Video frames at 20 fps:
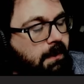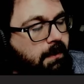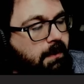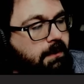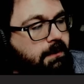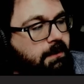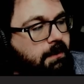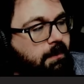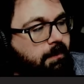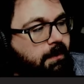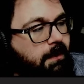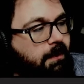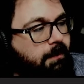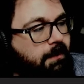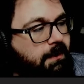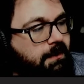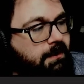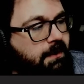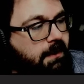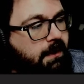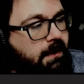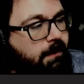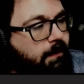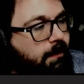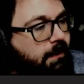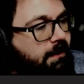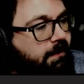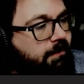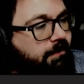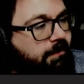there are some enemies that it
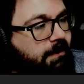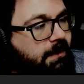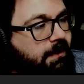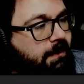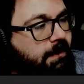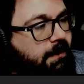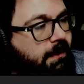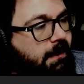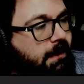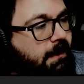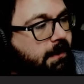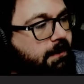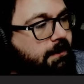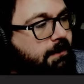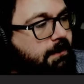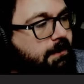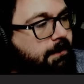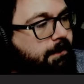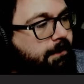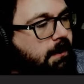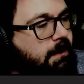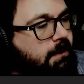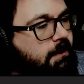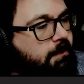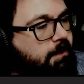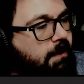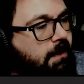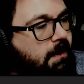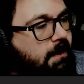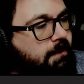would even be good against. Grenades,
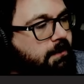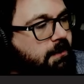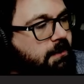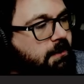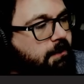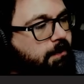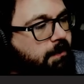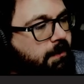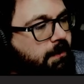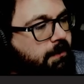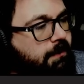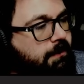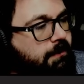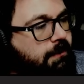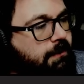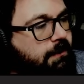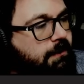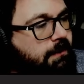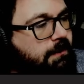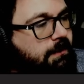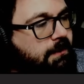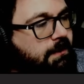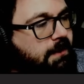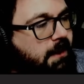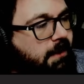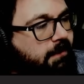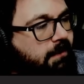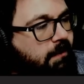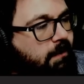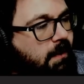bombs, explosions,
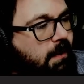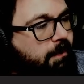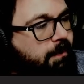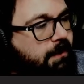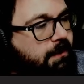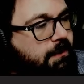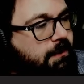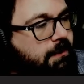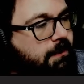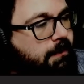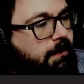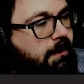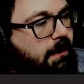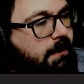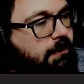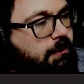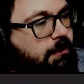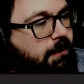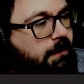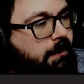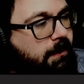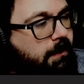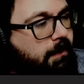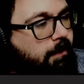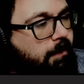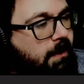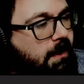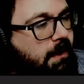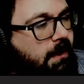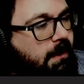heavy weapons do not trigger the
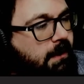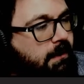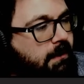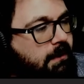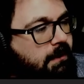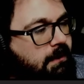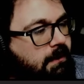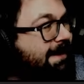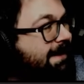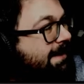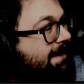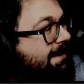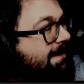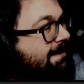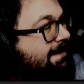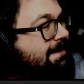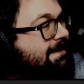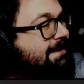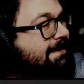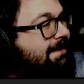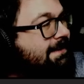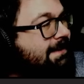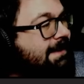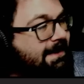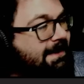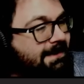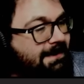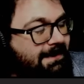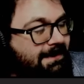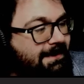mine. Yeah,
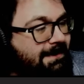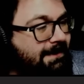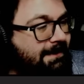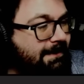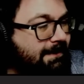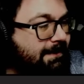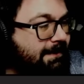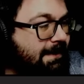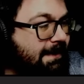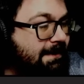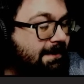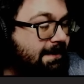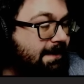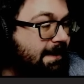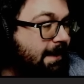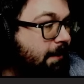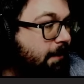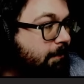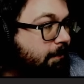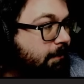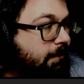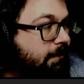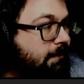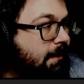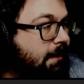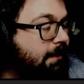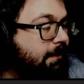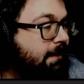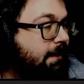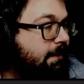that's terrible.
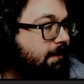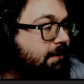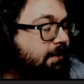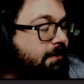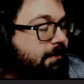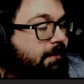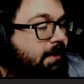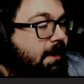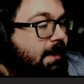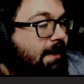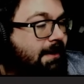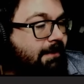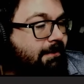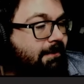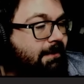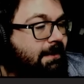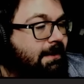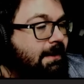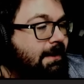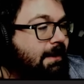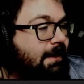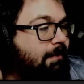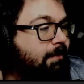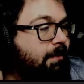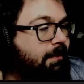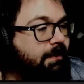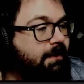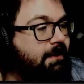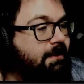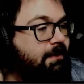Okay, so you can't even
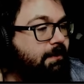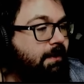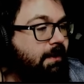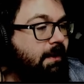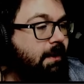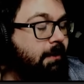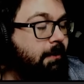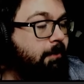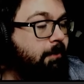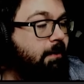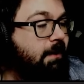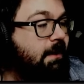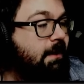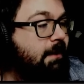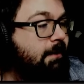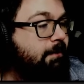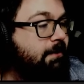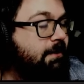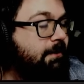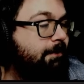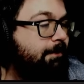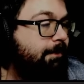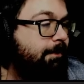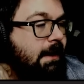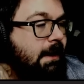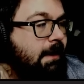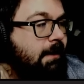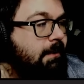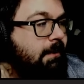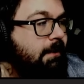combo this with other bombs.
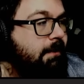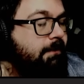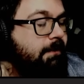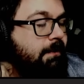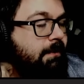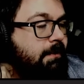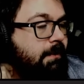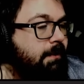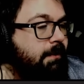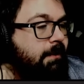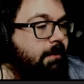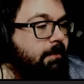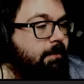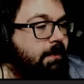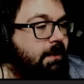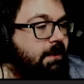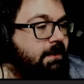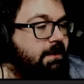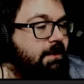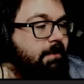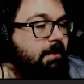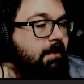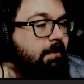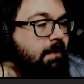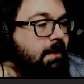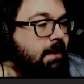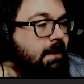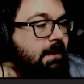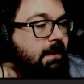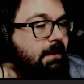Now, if you throw the proximity
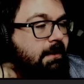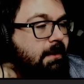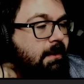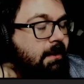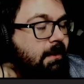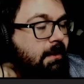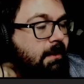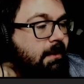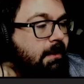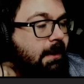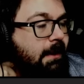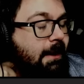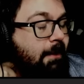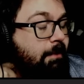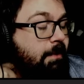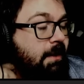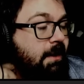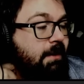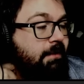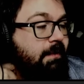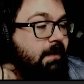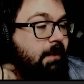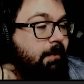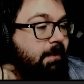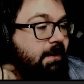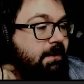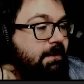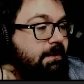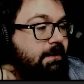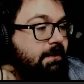mine on a pod of
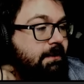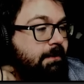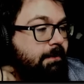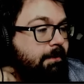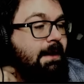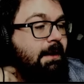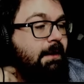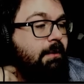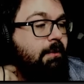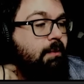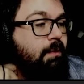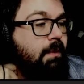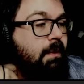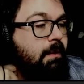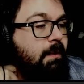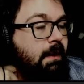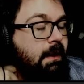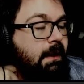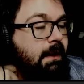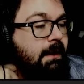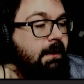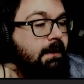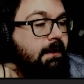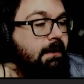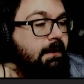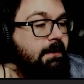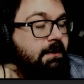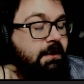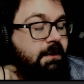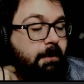enemies and then throw
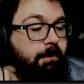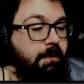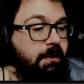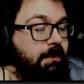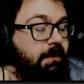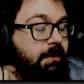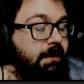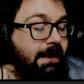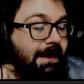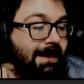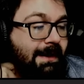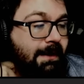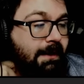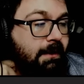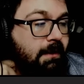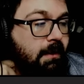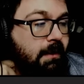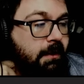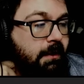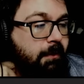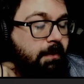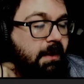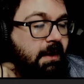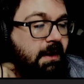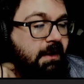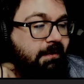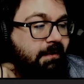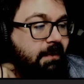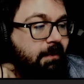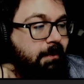a separate grenade on the
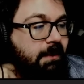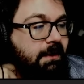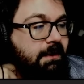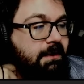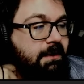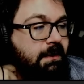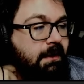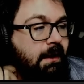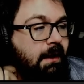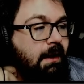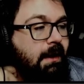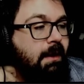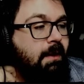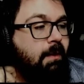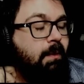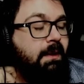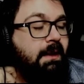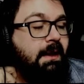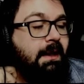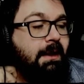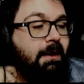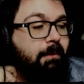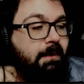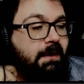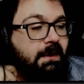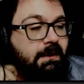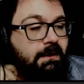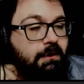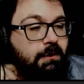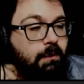pod of enemies, when the
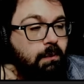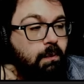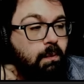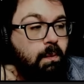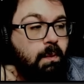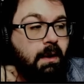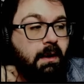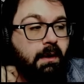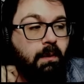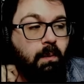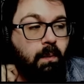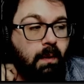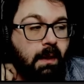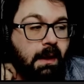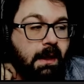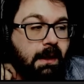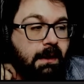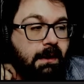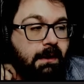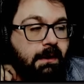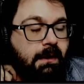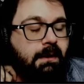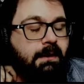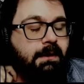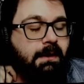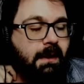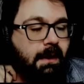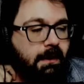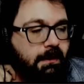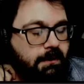enemies run away,
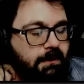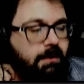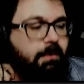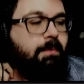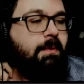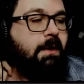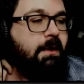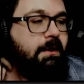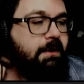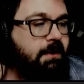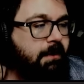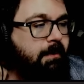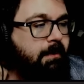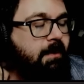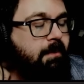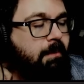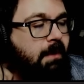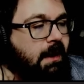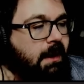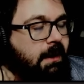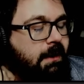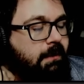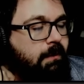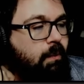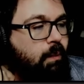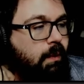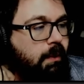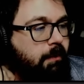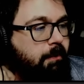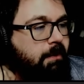yes, the proximity mine
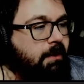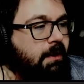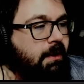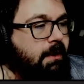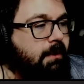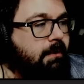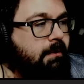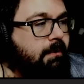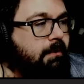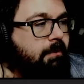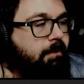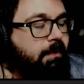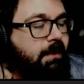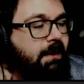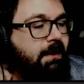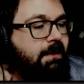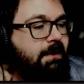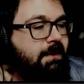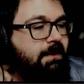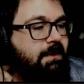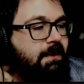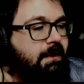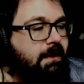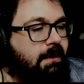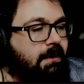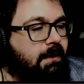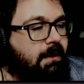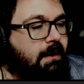will blow, but it doesn't